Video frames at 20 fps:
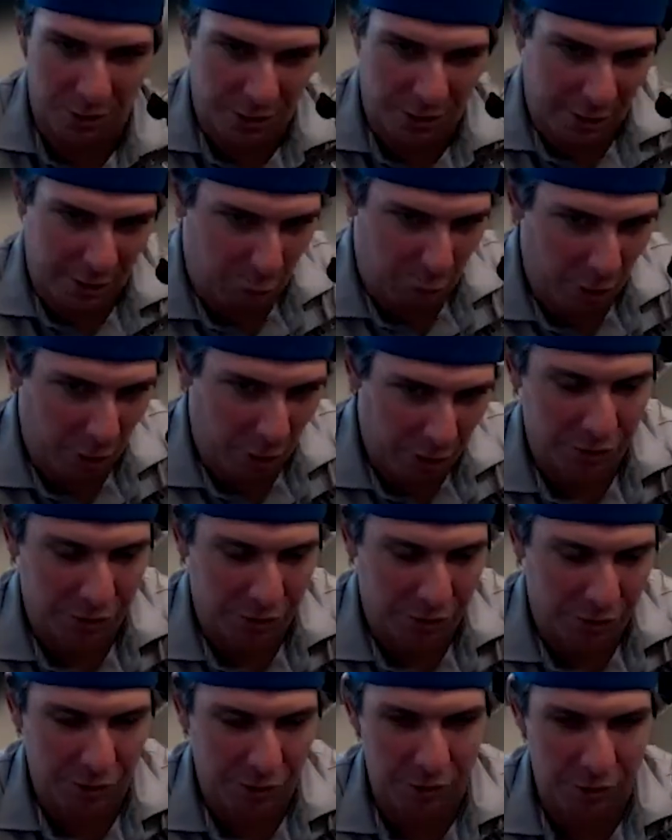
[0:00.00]
Did you have brothers
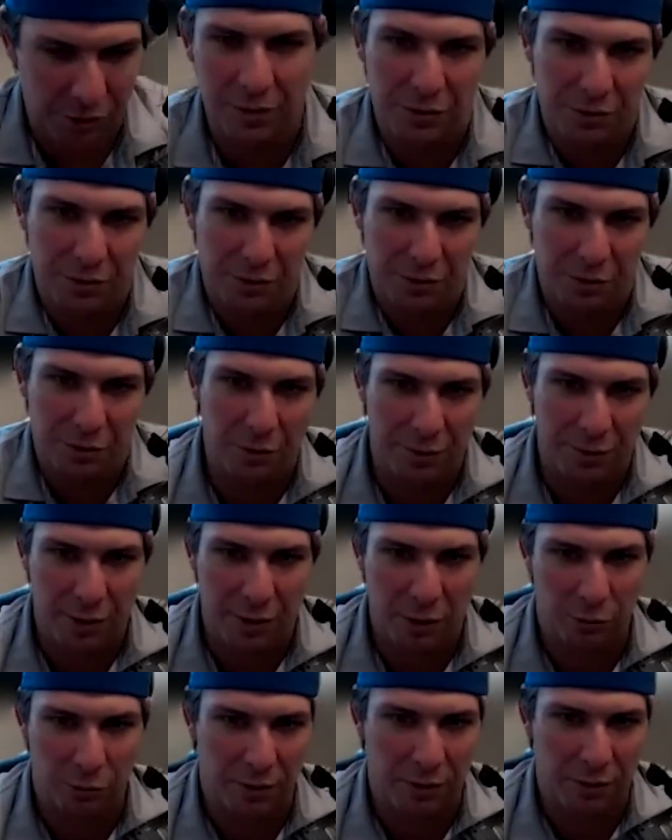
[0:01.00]
or sisters at Rough
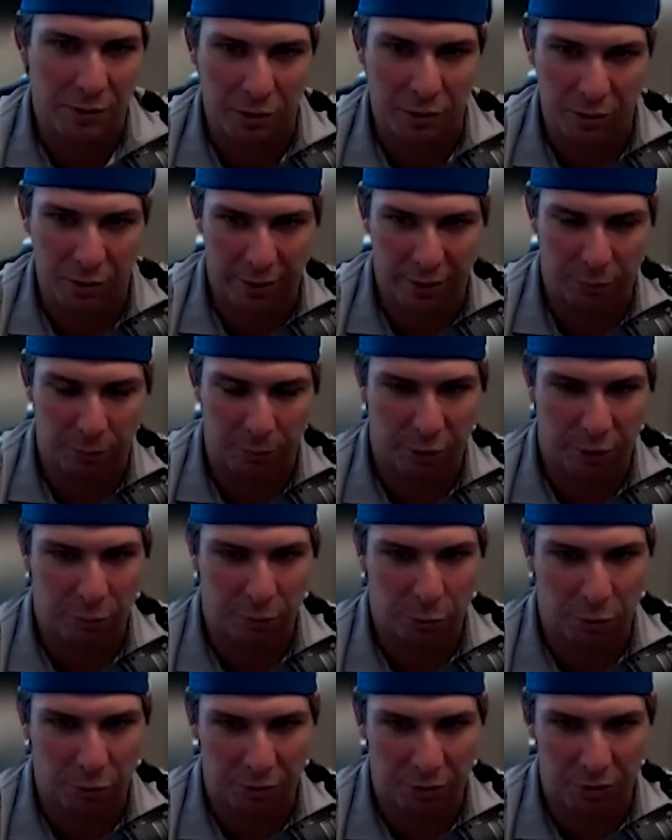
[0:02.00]
House with, or like play
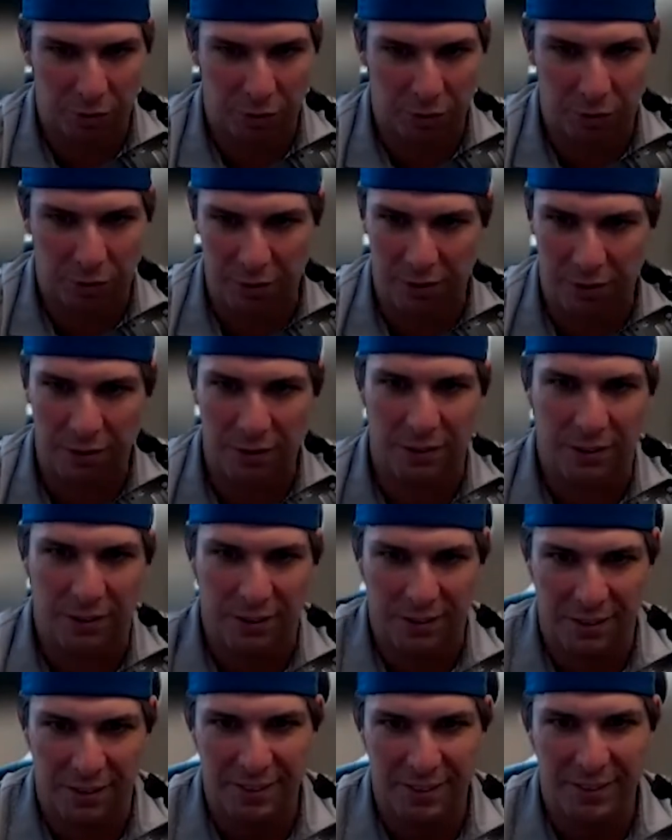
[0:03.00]
sports with you or anything, or
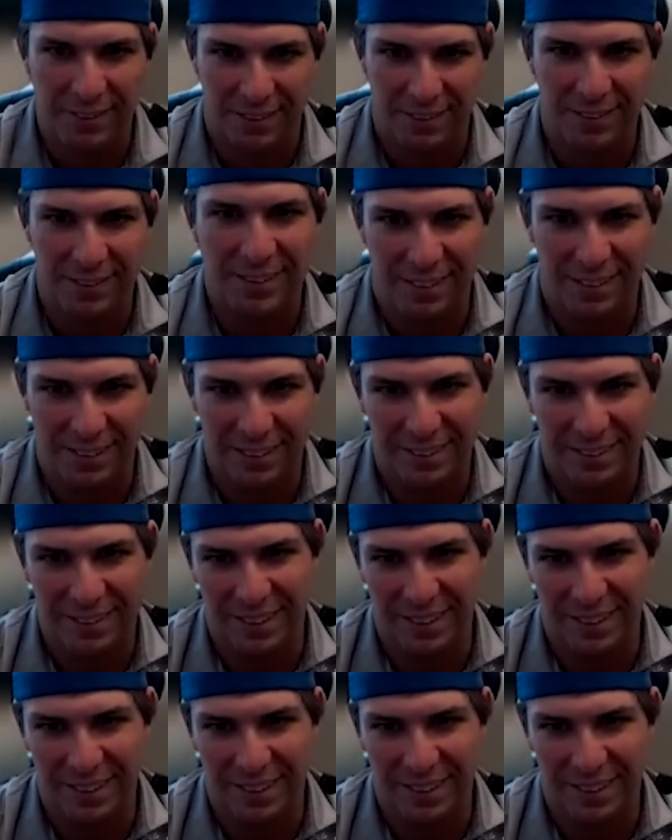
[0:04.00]
like?